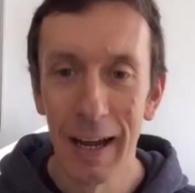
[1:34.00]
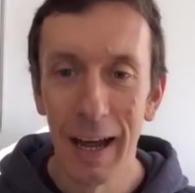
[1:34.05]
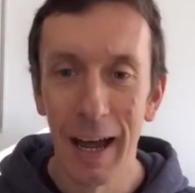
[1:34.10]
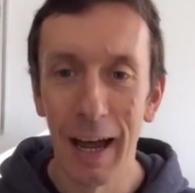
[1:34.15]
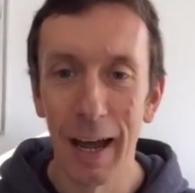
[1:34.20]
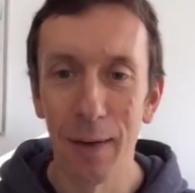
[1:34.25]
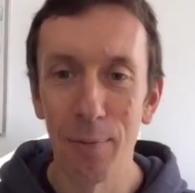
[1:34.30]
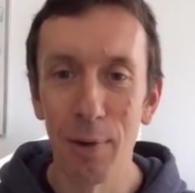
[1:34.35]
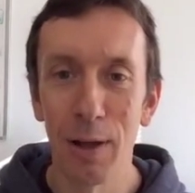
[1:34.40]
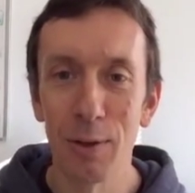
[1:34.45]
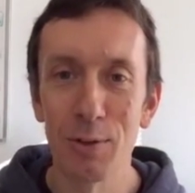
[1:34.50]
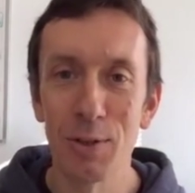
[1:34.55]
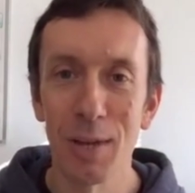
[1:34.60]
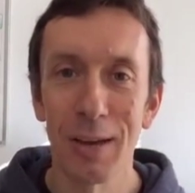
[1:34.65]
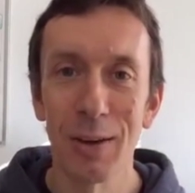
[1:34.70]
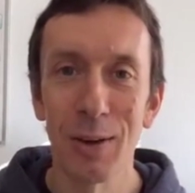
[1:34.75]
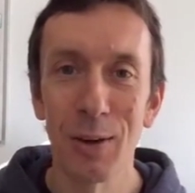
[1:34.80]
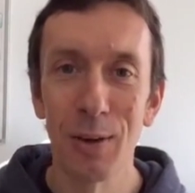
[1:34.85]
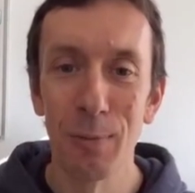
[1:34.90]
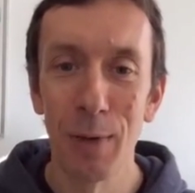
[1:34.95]
I'll tell
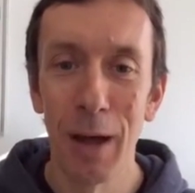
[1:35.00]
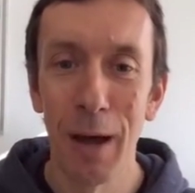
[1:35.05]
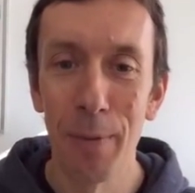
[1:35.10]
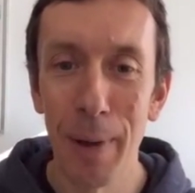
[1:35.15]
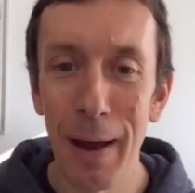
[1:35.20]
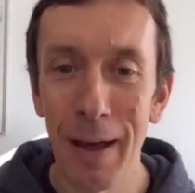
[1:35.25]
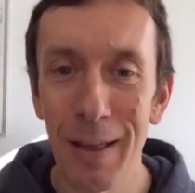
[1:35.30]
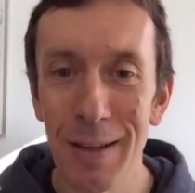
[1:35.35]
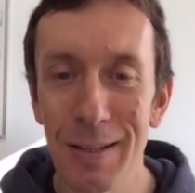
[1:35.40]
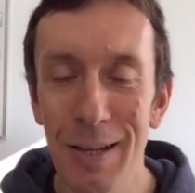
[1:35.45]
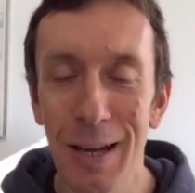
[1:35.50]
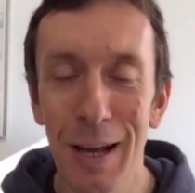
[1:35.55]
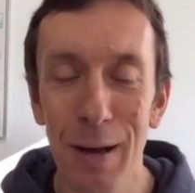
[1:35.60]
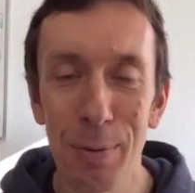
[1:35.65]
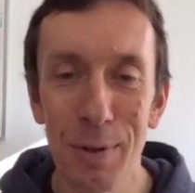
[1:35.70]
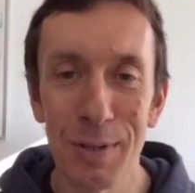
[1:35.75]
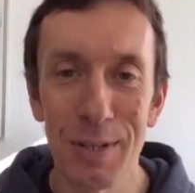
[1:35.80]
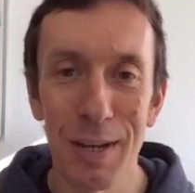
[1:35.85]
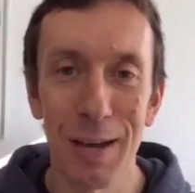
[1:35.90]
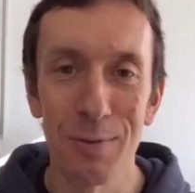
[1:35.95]
you about this a
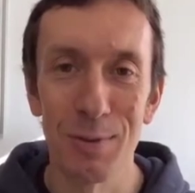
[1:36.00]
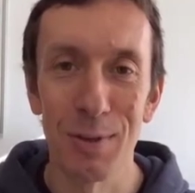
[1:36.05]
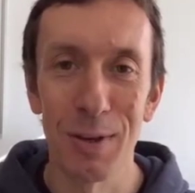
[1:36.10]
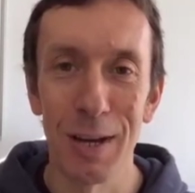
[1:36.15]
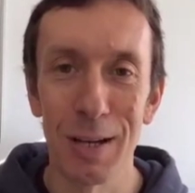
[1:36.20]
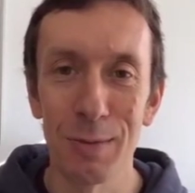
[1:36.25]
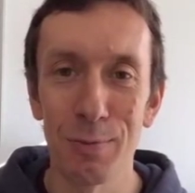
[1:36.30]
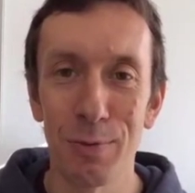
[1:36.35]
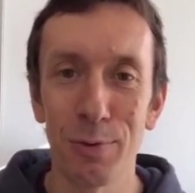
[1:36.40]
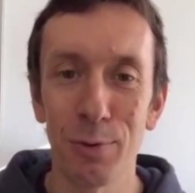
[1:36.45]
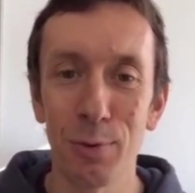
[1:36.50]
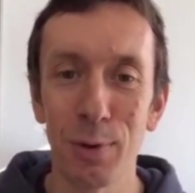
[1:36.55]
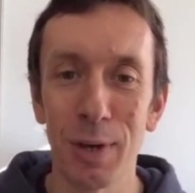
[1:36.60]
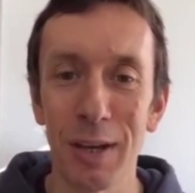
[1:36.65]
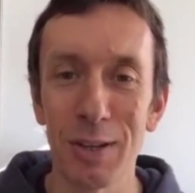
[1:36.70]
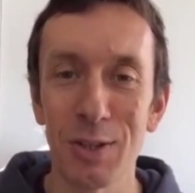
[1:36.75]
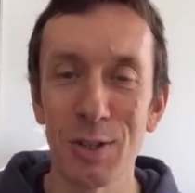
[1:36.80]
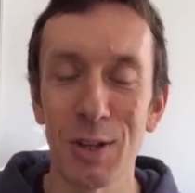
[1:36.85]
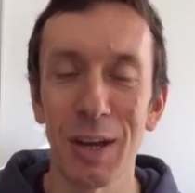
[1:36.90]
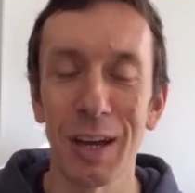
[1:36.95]
couple of times, guys, before we
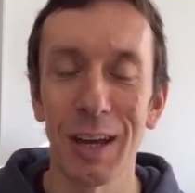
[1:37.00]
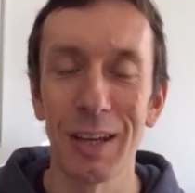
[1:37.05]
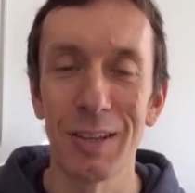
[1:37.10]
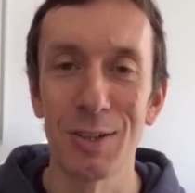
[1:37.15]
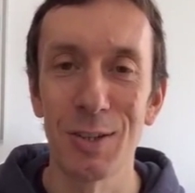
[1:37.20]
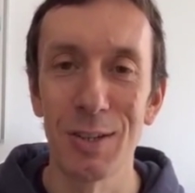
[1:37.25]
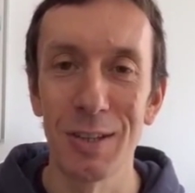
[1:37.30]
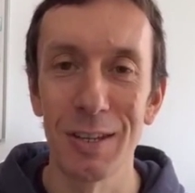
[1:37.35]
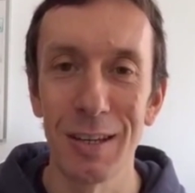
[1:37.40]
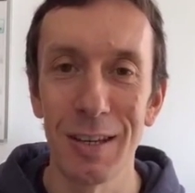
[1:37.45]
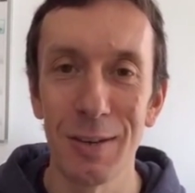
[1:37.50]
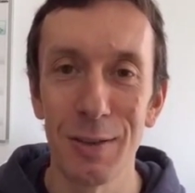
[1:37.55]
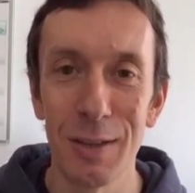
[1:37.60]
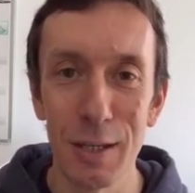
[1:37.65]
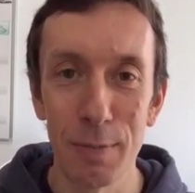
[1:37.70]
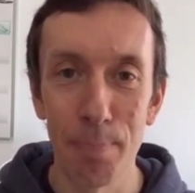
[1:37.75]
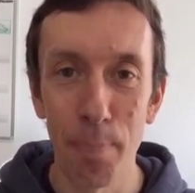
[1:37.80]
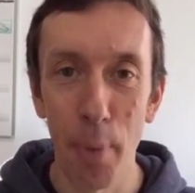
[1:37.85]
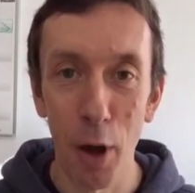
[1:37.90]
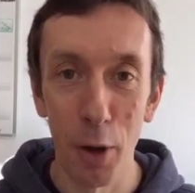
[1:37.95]
get stuck into
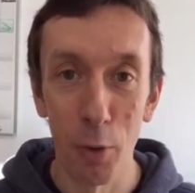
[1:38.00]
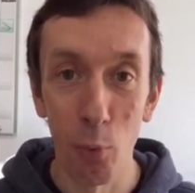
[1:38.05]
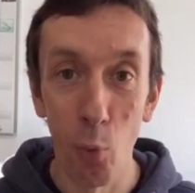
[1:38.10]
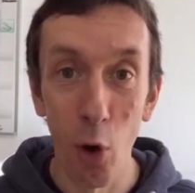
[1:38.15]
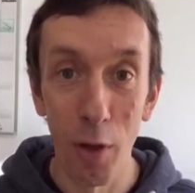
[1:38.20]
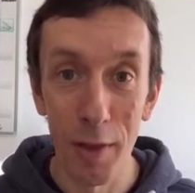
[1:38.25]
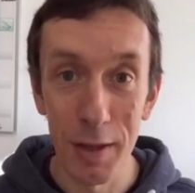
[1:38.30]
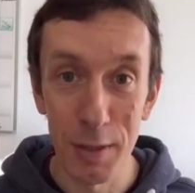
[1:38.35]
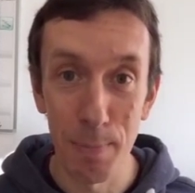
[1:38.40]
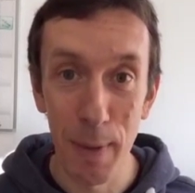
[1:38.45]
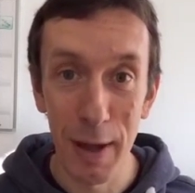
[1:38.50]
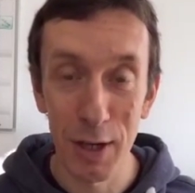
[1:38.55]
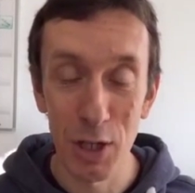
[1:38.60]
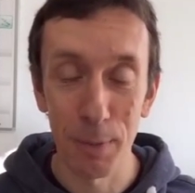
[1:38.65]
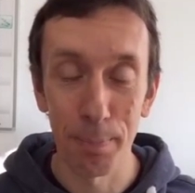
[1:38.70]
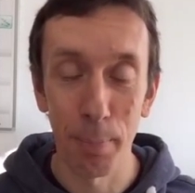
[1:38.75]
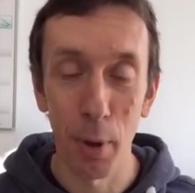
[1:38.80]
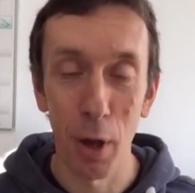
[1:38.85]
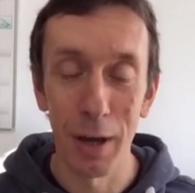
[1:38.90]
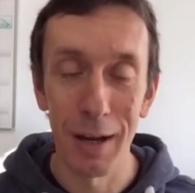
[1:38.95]
this button, what this
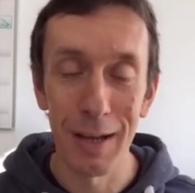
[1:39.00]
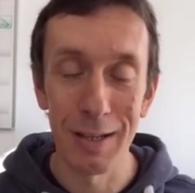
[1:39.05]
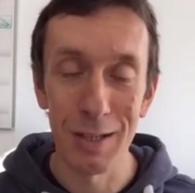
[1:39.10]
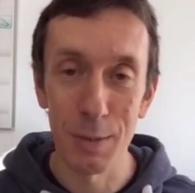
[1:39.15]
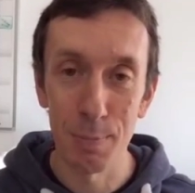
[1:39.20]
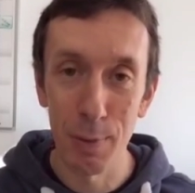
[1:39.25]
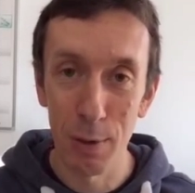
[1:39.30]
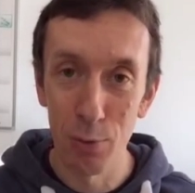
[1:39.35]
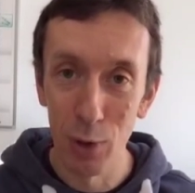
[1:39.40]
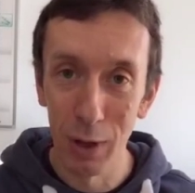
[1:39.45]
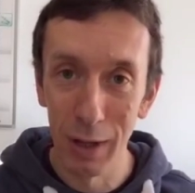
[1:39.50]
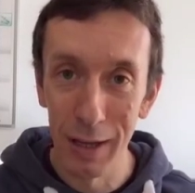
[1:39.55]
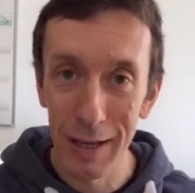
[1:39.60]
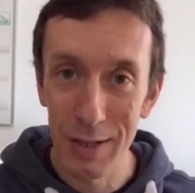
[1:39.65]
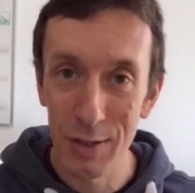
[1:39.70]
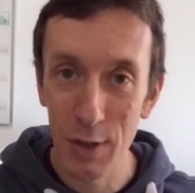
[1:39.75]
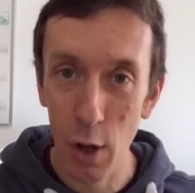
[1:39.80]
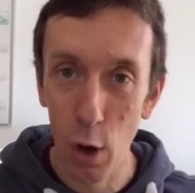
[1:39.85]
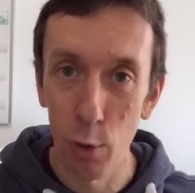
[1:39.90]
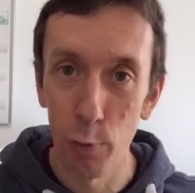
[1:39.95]
magic button is. It's been
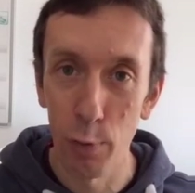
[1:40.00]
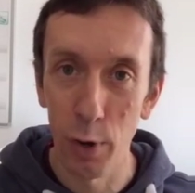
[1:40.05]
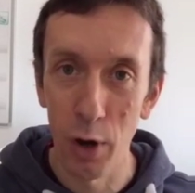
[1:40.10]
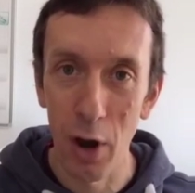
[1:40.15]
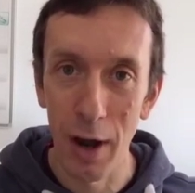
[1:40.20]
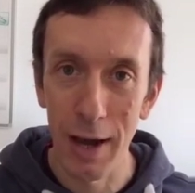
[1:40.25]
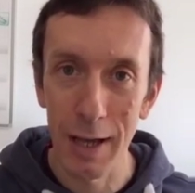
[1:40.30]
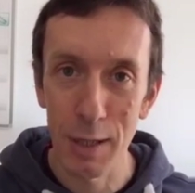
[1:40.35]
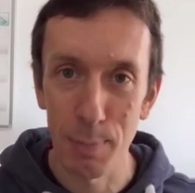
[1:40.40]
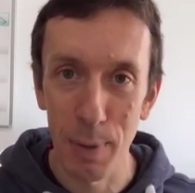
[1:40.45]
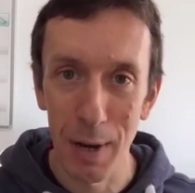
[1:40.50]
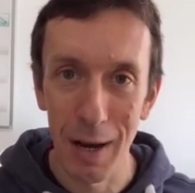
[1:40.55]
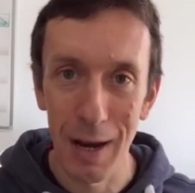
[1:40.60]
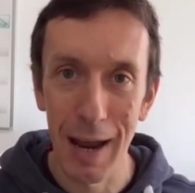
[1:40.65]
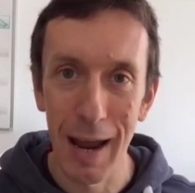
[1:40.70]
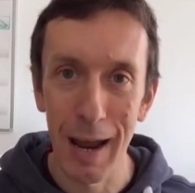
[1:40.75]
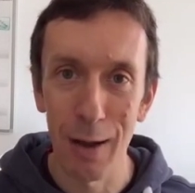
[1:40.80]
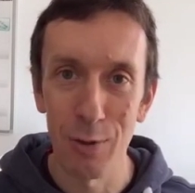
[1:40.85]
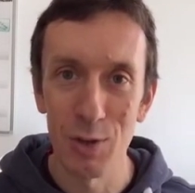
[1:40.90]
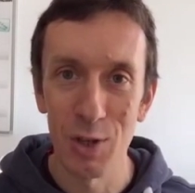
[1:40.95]
released overnight. It's been
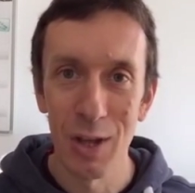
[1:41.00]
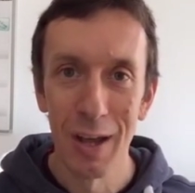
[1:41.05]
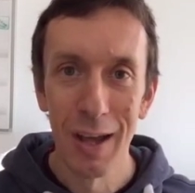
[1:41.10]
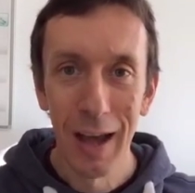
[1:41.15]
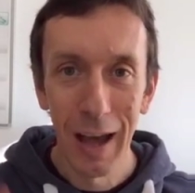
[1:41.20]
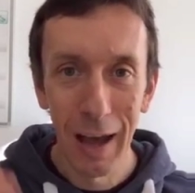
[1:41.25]
announced.